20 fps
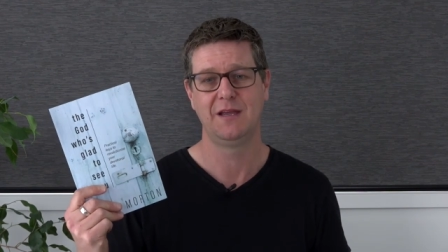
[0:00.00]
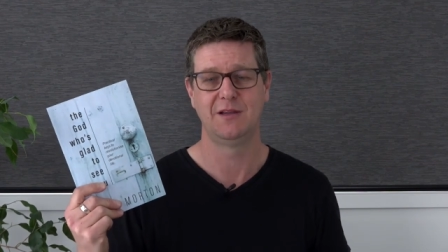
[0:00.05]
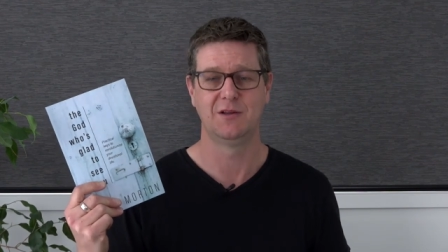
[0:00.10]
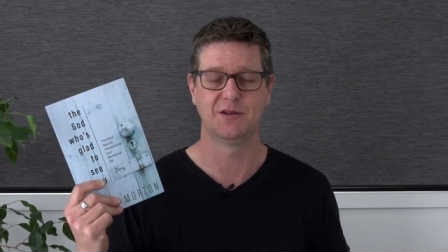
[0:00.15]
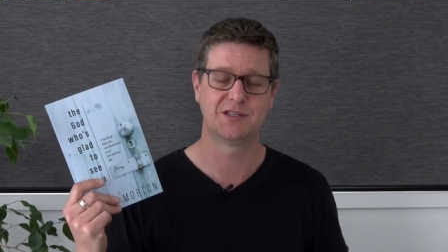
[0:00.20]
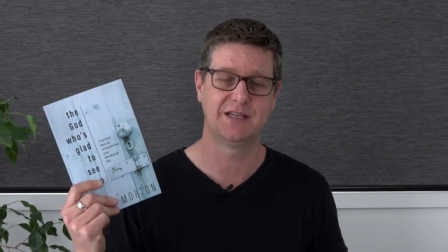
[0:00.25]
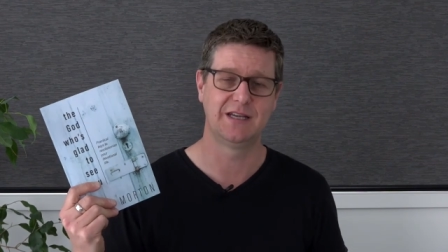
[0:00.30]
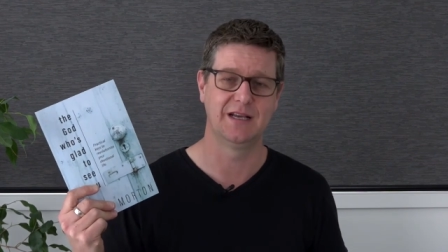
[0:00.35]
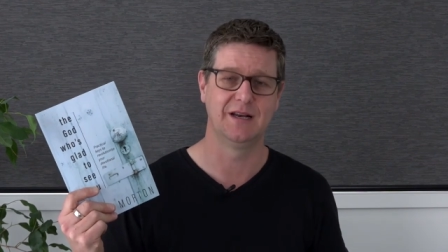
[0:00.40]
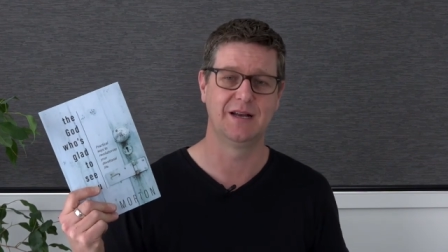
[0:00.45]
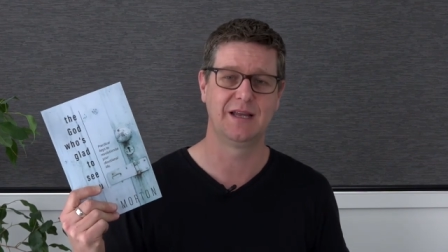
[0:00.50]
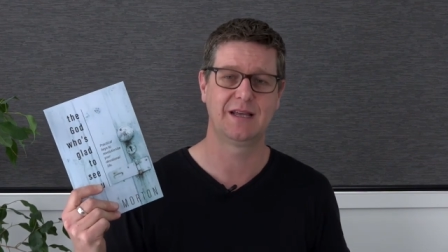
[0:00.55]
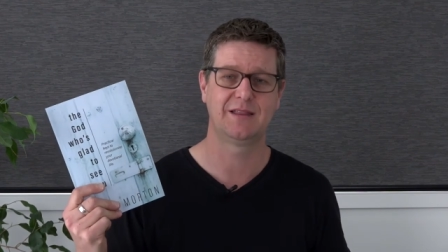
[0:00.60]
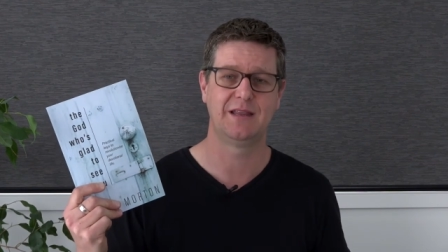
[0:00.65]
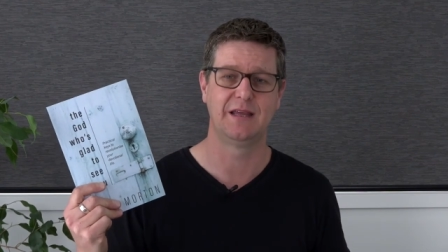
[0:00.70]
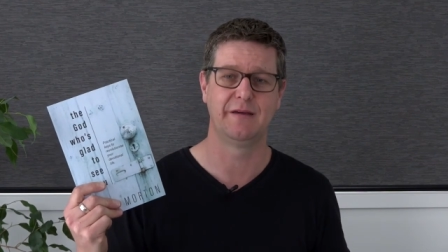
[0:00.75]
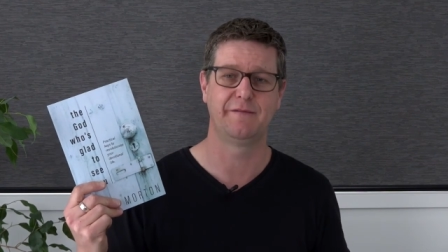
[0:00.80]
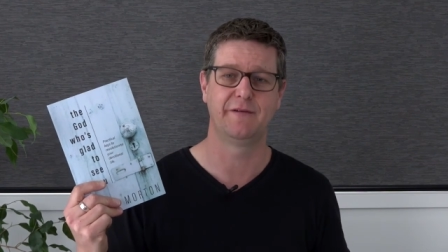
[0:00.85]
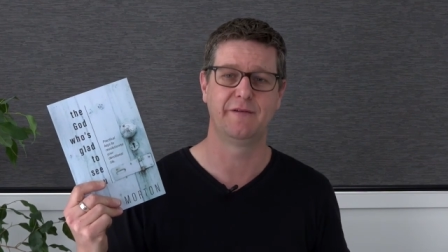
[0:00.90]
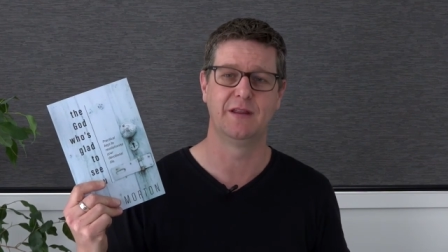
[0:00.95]
You'll see a link
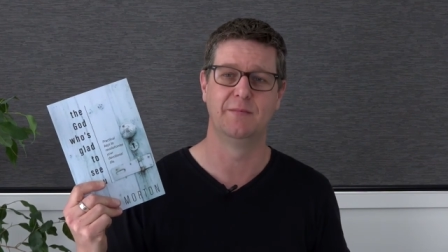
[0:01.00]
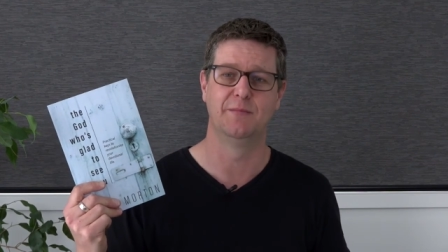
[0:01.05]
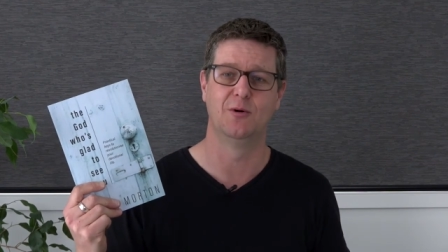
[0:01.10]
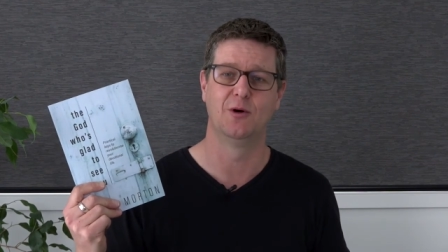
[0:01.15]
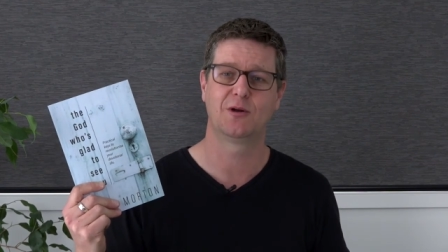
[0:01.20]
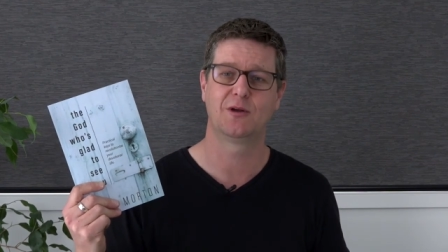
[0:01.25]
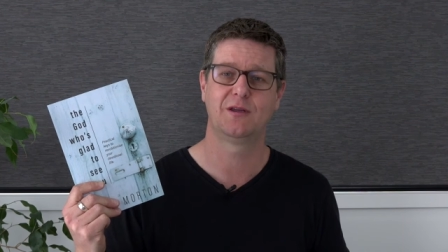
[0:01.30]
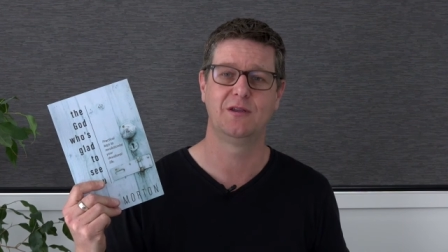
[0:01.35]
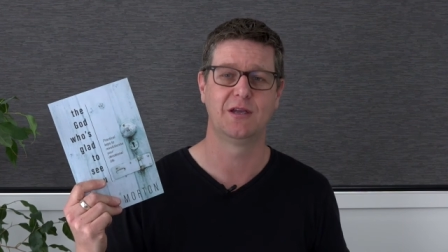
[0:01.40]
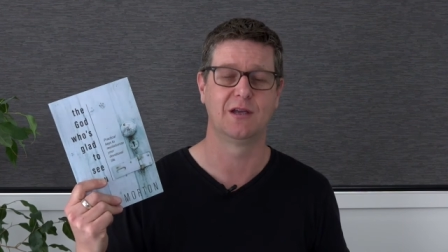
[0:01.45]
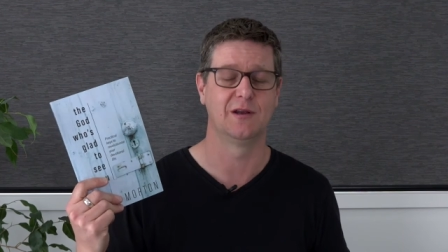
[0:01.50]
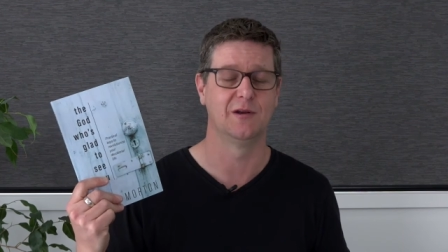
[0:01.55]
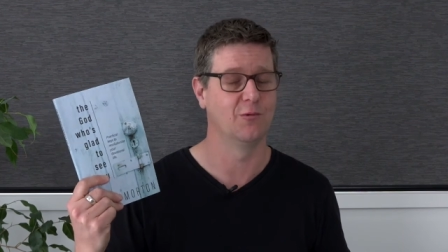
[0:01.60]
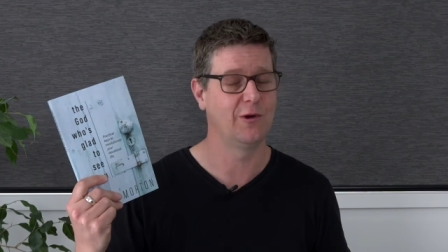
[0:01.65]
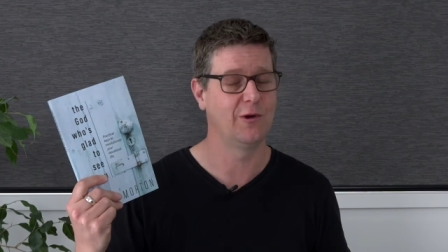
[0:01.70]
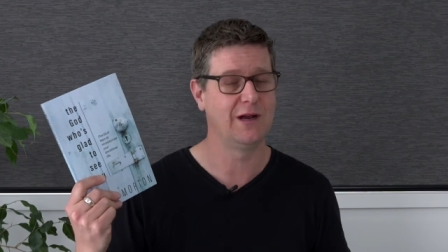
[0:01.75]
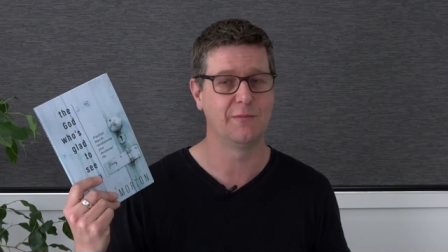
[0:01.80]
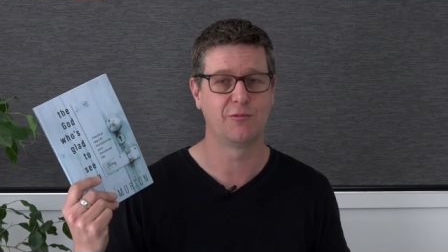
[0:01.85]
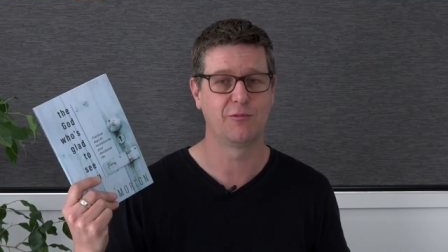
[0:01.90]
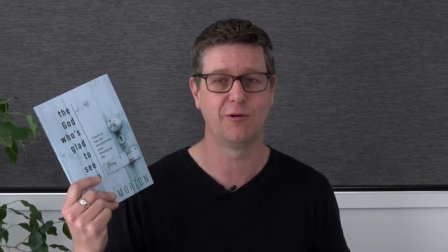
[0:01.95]
there for the book. You can
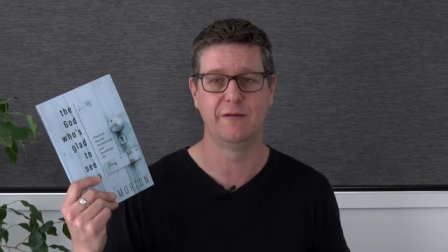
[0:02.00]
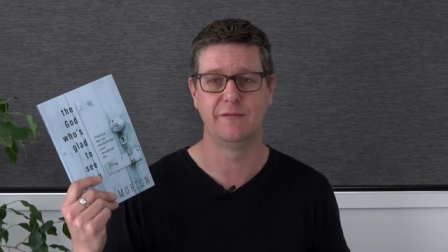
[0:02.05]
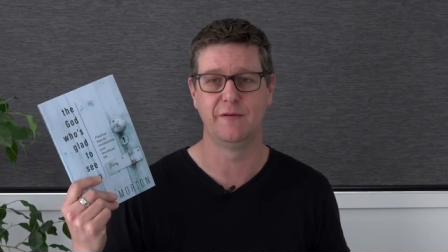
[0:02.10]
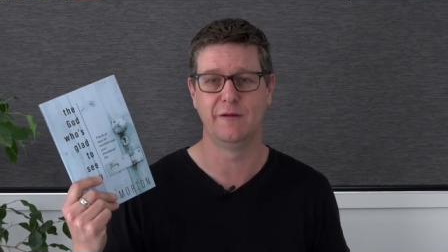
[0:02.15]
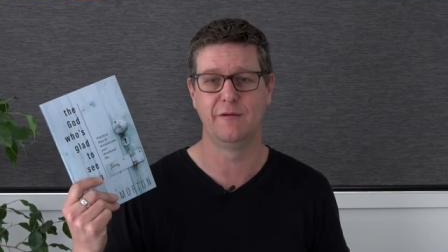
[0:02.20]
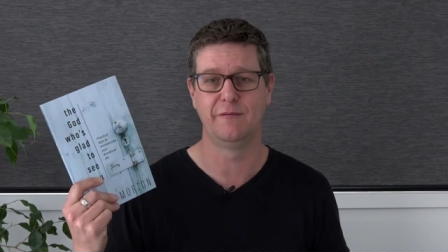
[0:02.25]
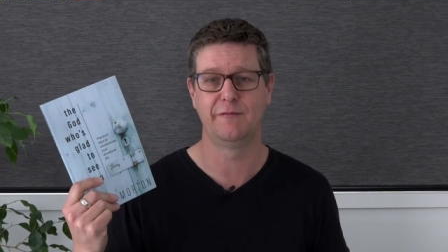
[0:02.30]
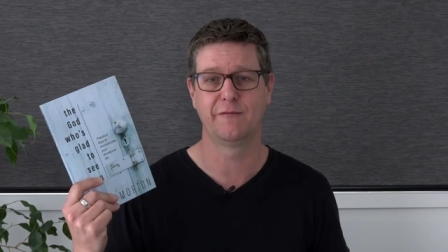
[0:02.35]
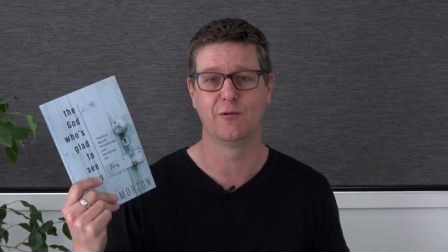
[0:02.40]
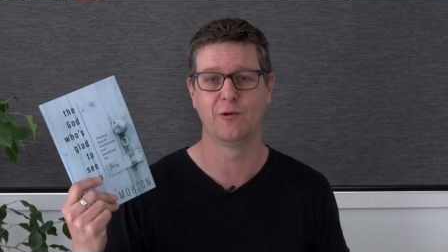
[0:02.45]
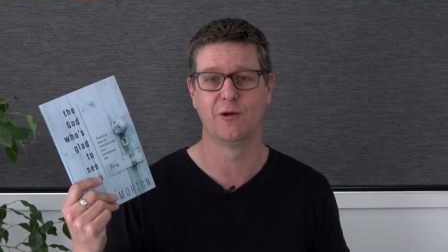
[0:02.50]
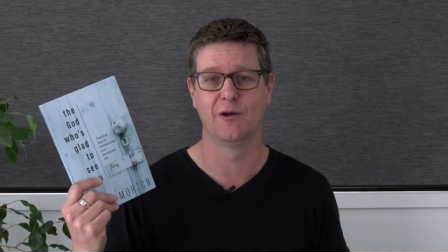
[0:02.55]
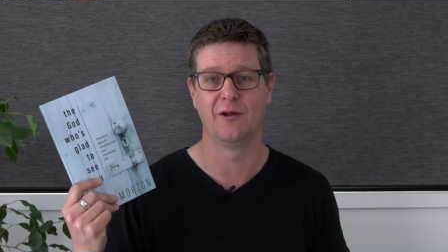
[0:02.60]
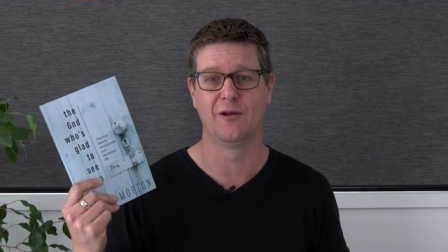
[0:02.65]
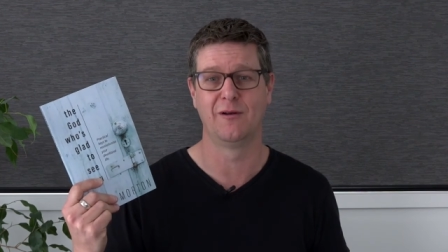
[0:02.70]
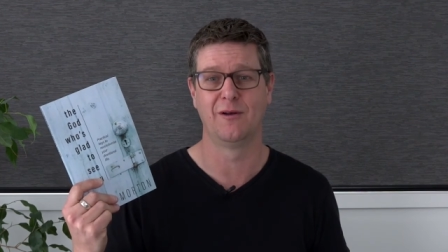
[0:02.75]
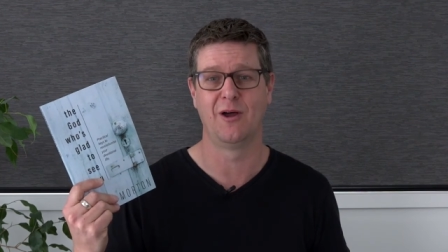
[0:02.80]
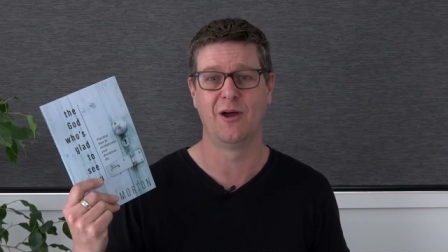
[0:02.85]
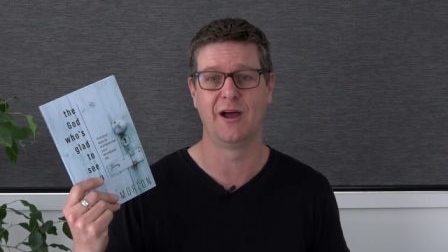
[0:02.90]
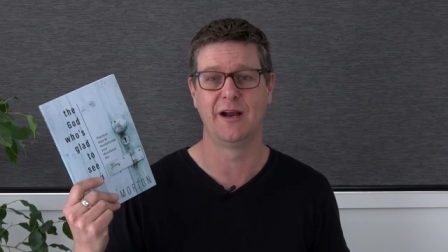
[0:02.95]
read a preview for it
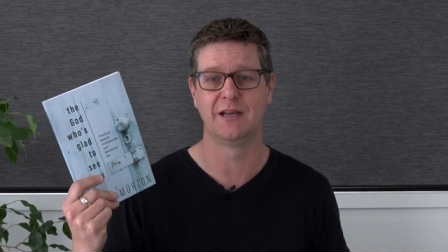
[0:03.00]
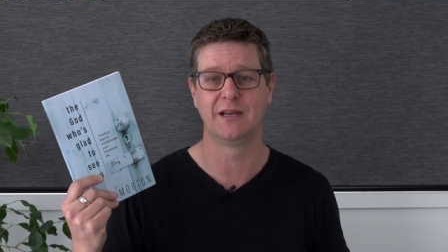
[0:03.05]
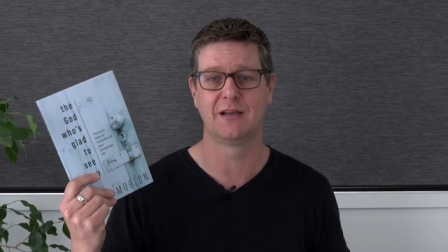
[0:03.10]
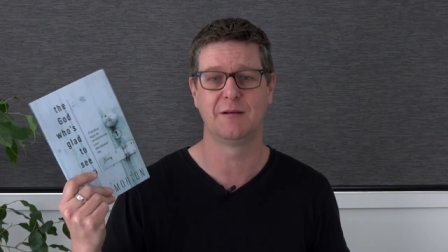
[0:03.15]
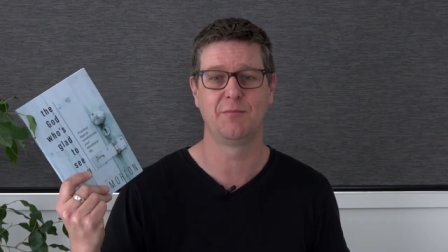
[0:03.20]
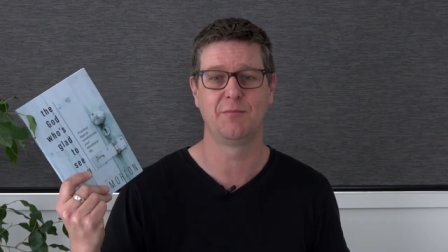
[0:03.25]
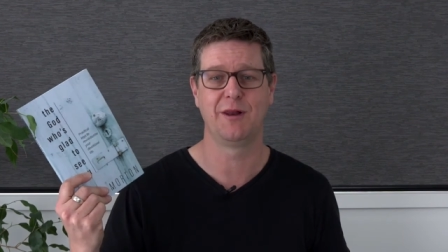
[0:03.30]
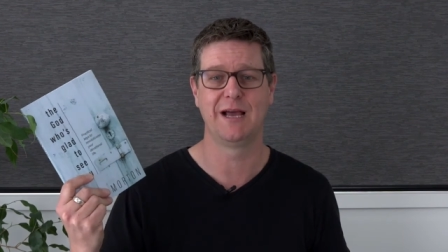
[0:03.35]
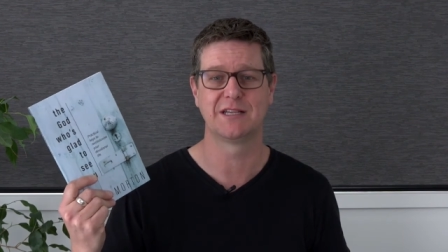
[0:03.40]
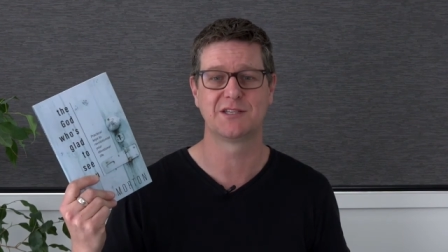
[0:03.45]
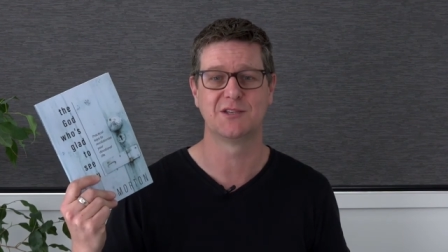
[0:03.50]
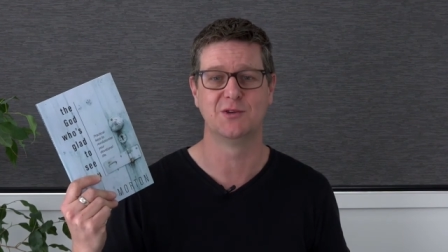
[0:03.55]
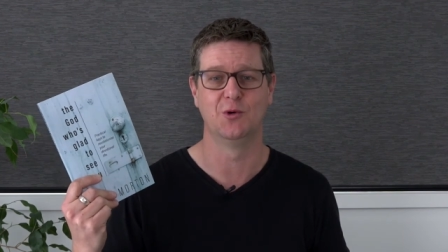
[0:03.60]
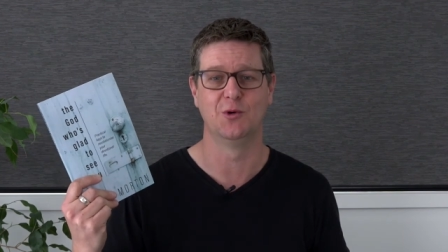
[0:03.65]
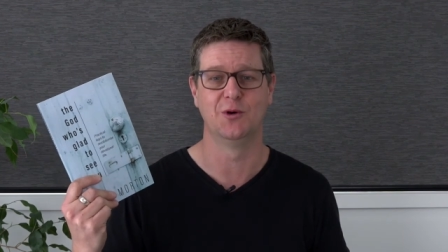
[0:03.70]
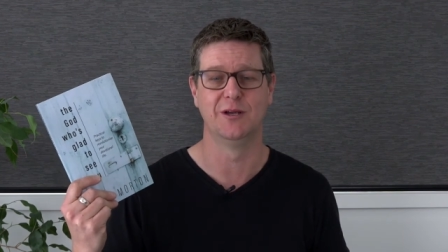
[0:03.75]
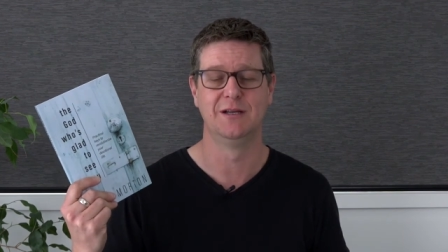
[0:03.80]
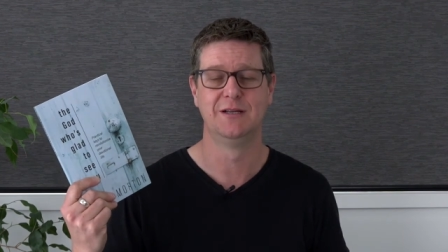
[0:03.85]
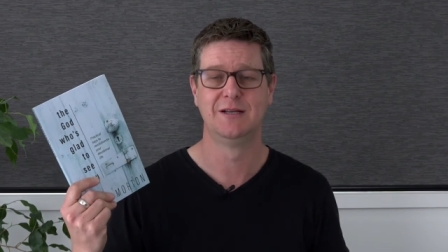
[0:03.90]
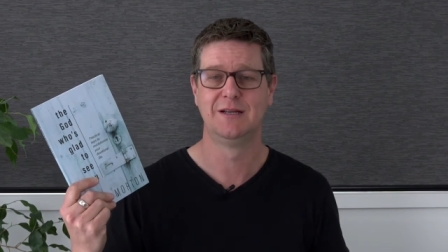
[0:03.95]
online. You can place an
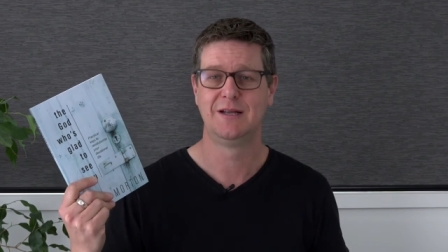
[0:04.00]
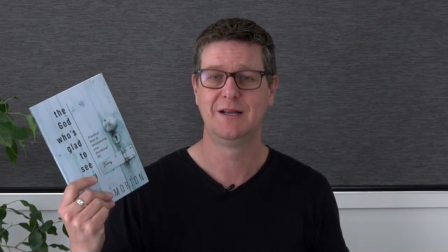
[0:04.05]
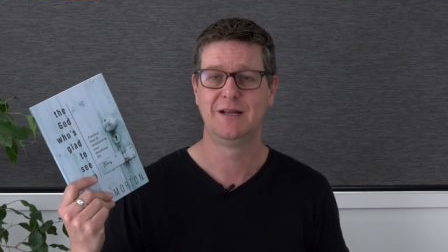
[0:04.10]
order.